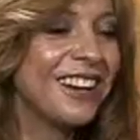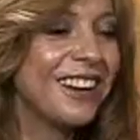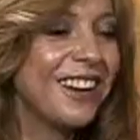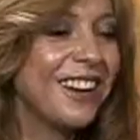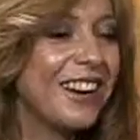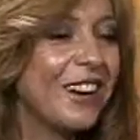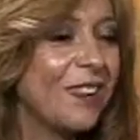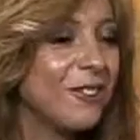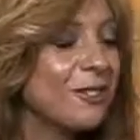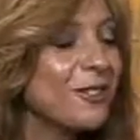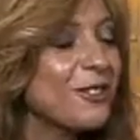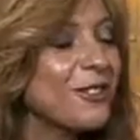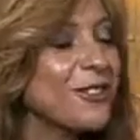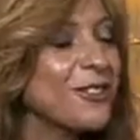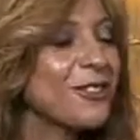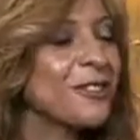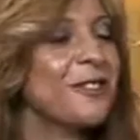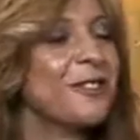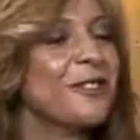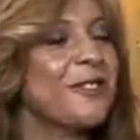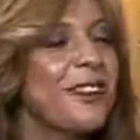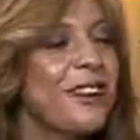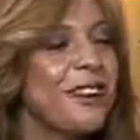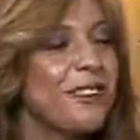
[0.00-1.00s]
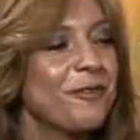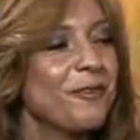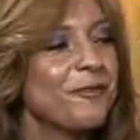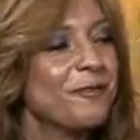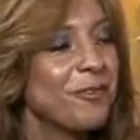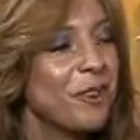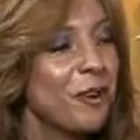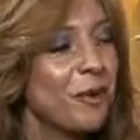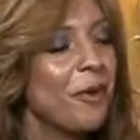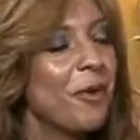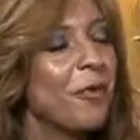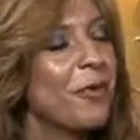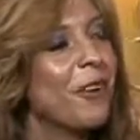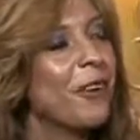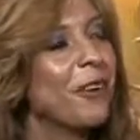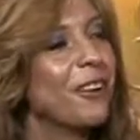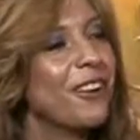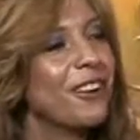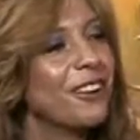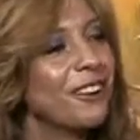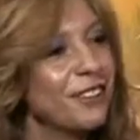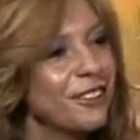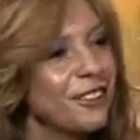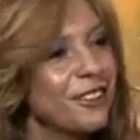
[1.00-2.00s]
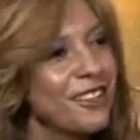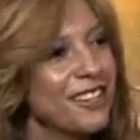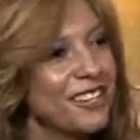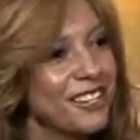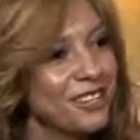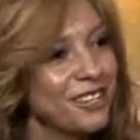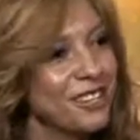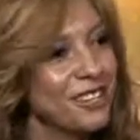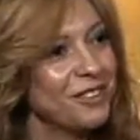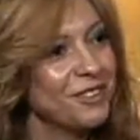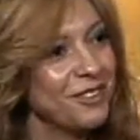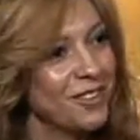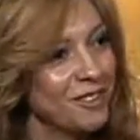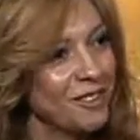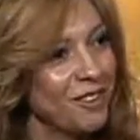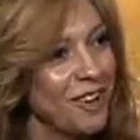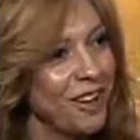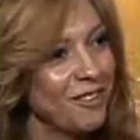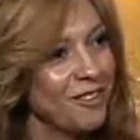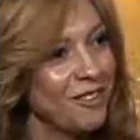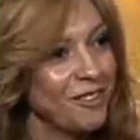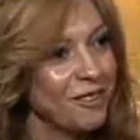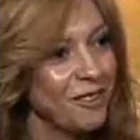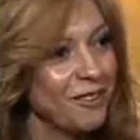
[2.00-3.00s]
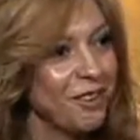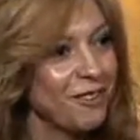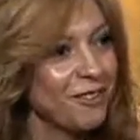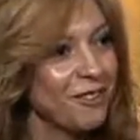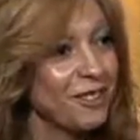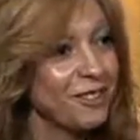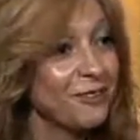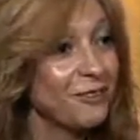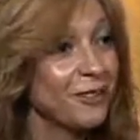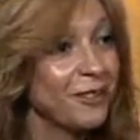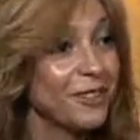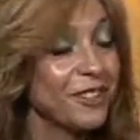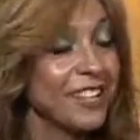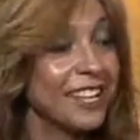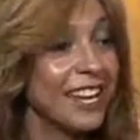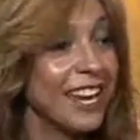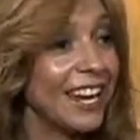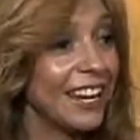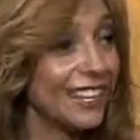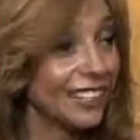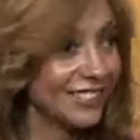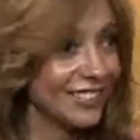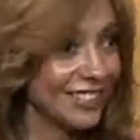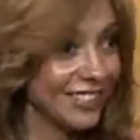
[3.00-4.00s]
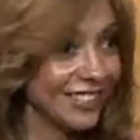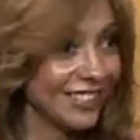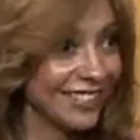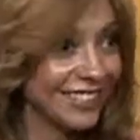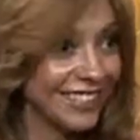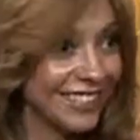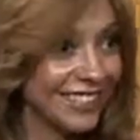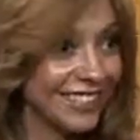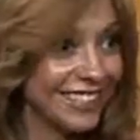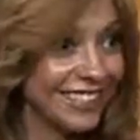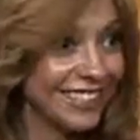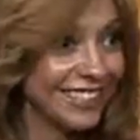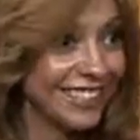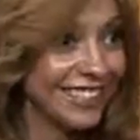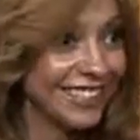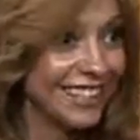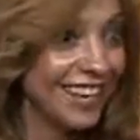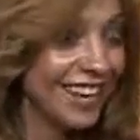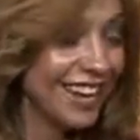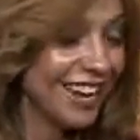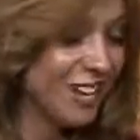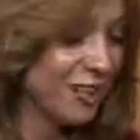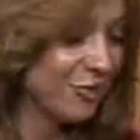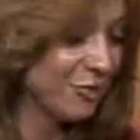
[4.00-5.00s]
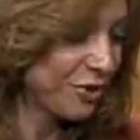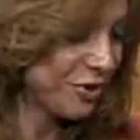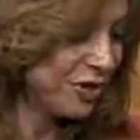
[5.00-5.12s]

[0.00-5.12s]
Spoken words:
also know about another initiative that you have in your office for the elder, which